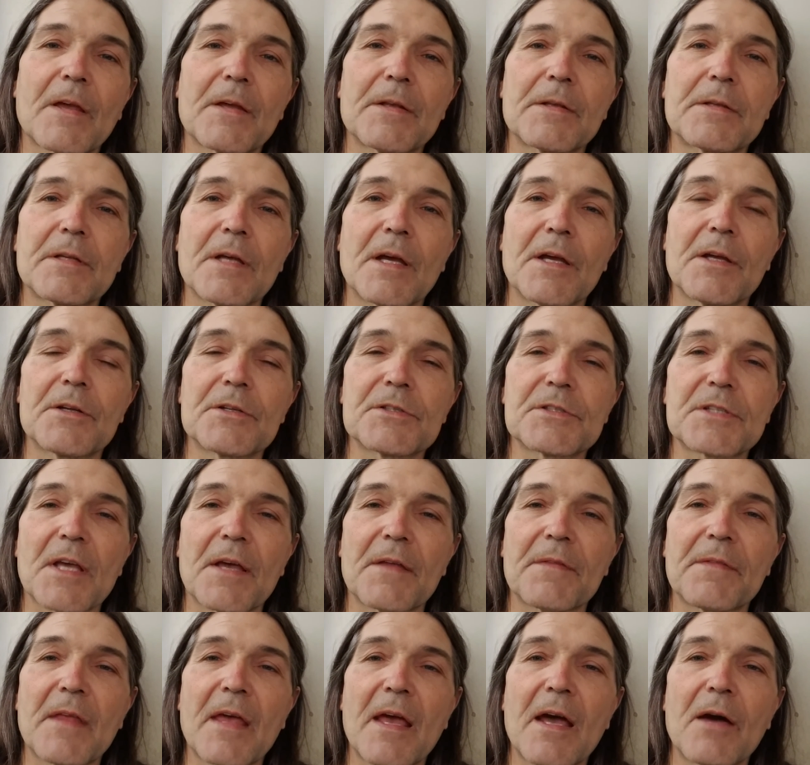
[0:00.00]
tires
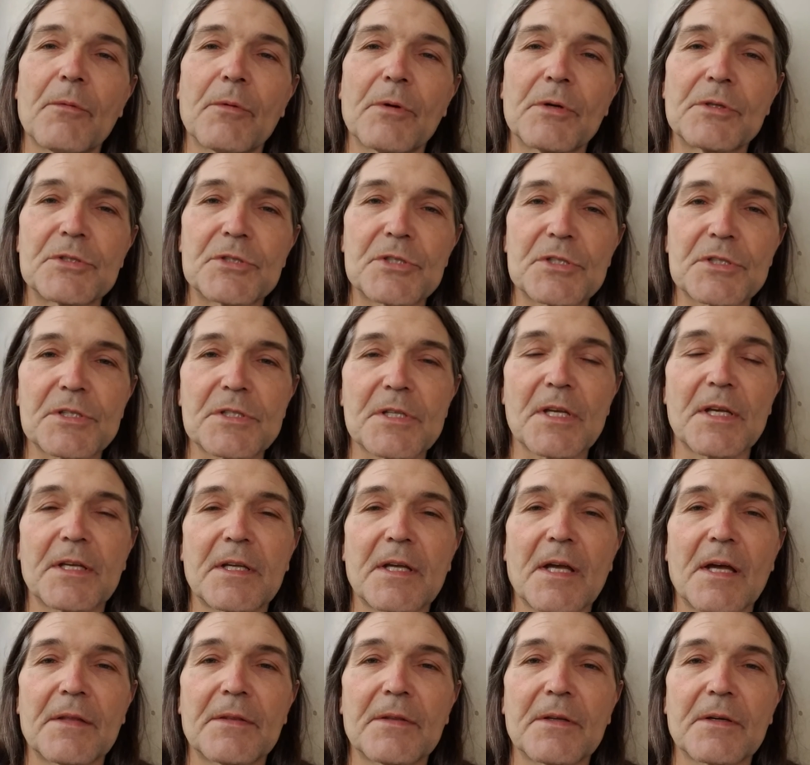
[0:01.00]
on that one just like
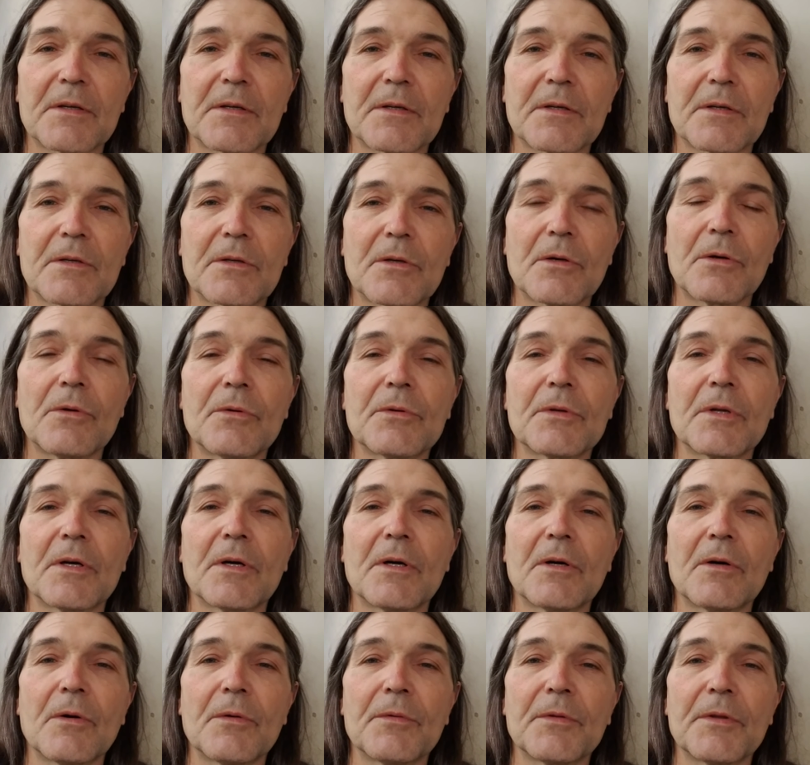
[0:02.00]
on the
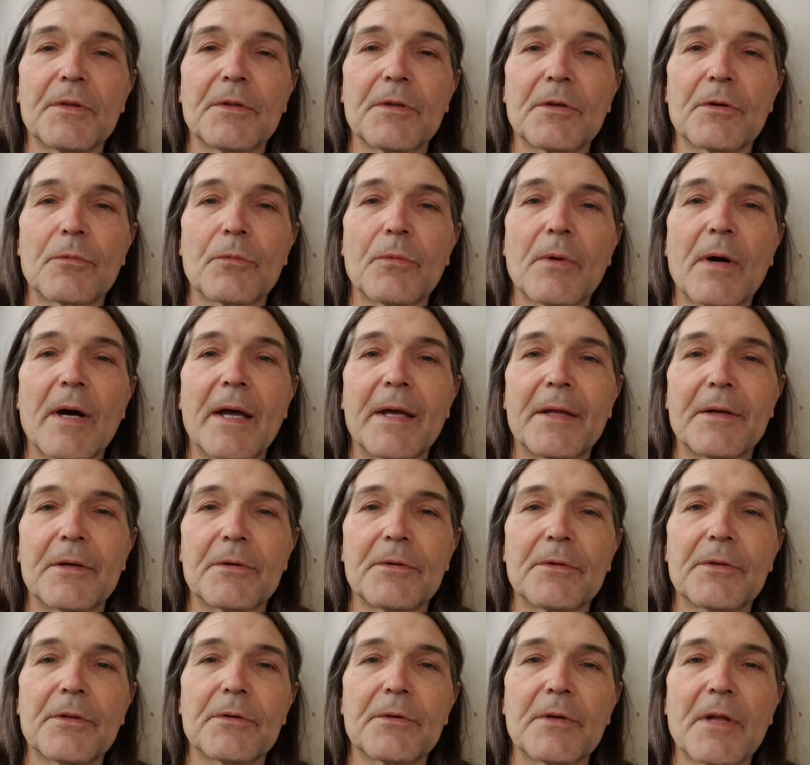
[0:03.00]
Kona, only they're
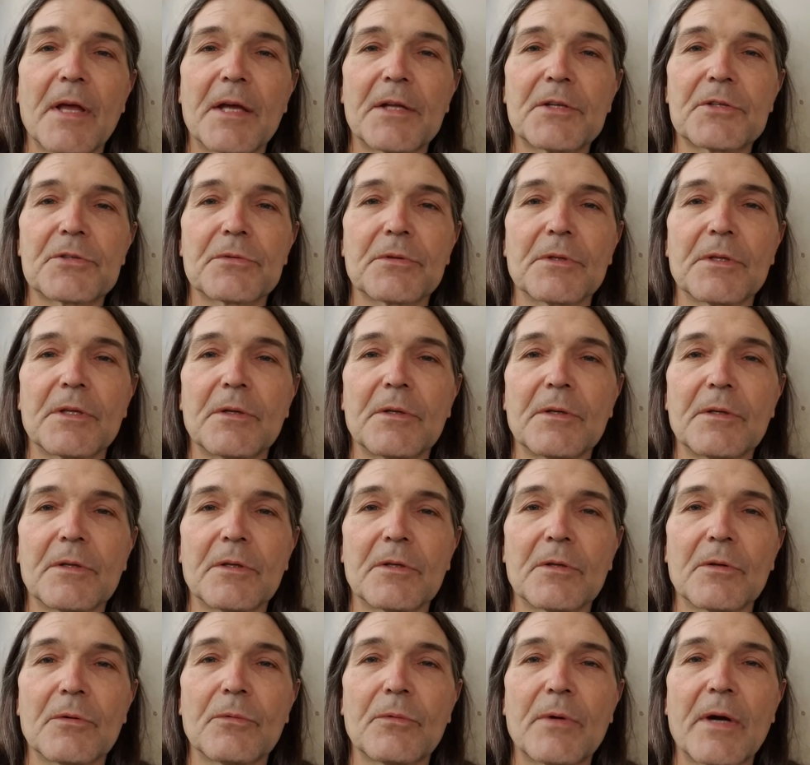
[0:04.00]
wider. They're naturally, you
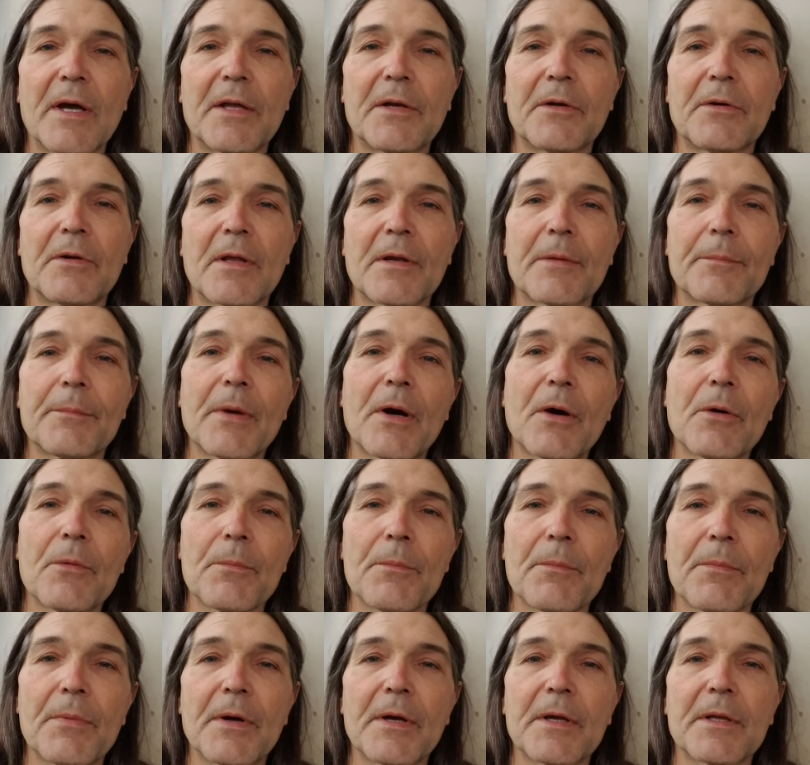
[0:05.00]
know, wider on a
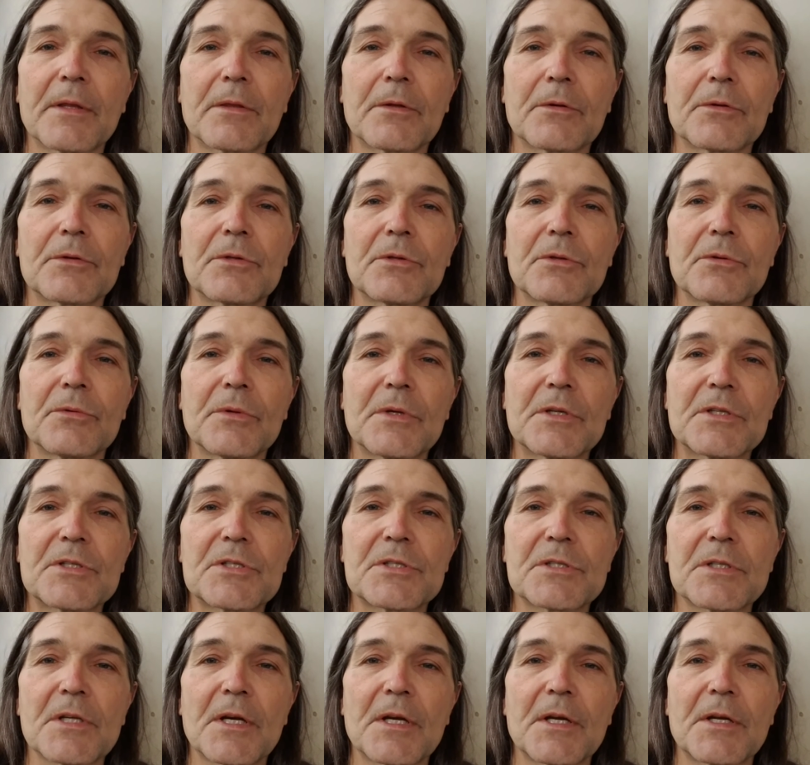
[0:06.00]
mountain bike. They're
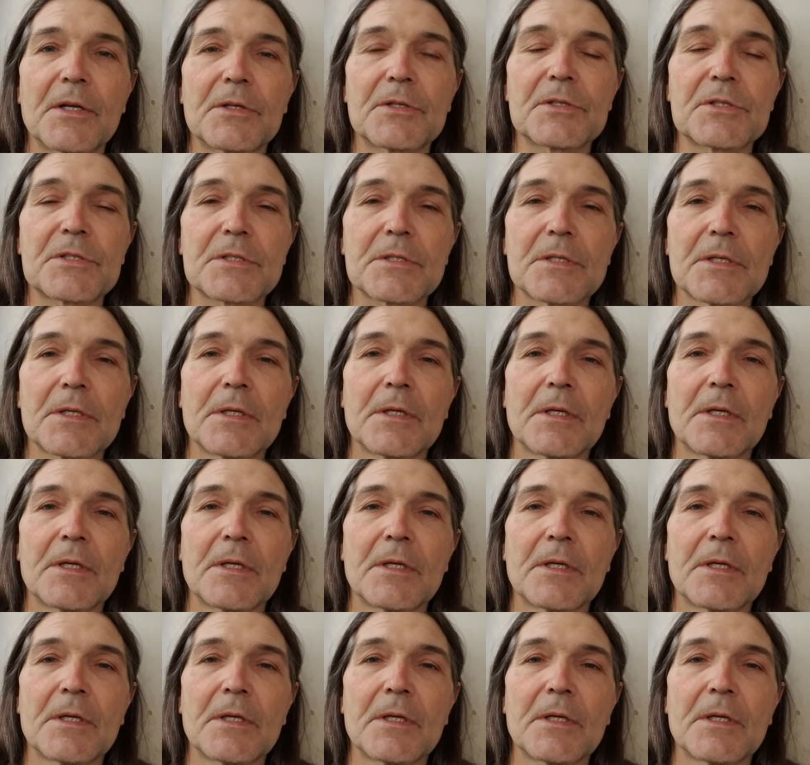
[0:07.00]
2-inch tires,